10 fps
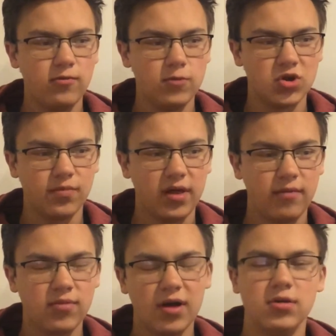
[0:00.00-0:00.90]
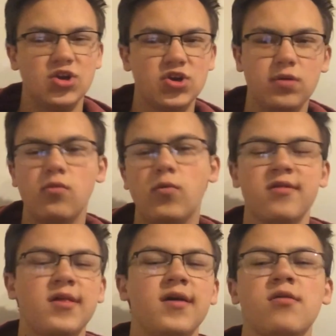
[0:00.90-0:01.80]
which will be probably June
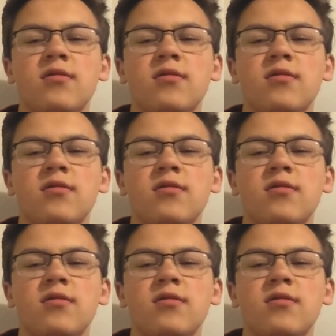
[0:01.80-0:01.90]
26th,